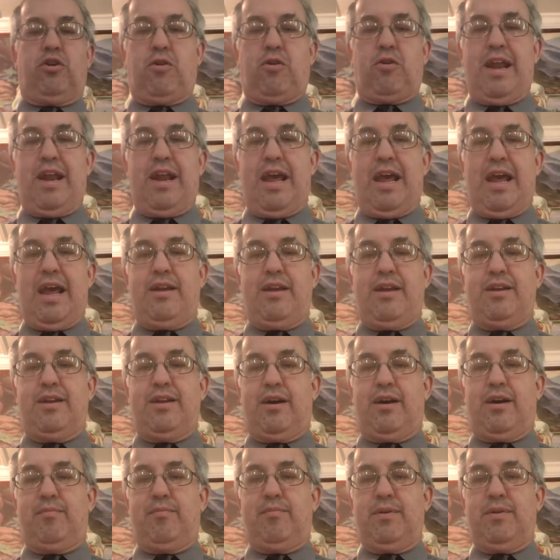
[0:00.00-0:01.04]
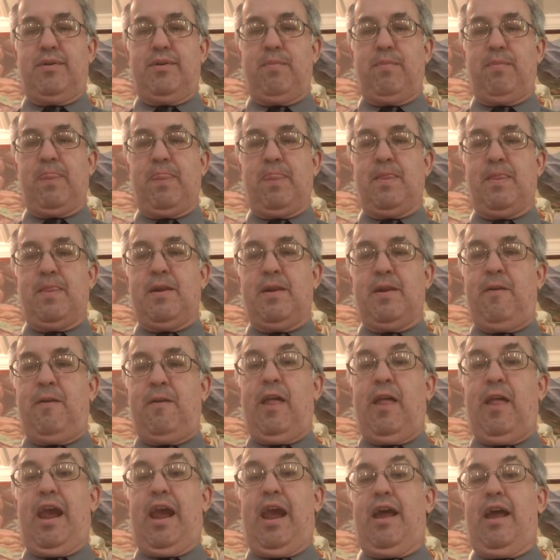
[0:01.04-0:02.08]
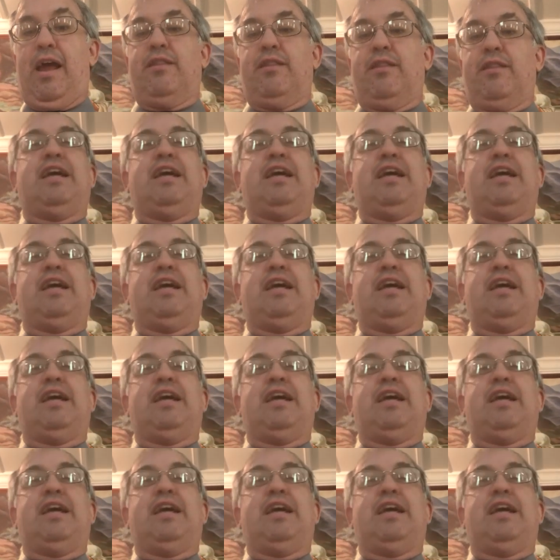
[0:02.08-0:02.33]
going to end up. And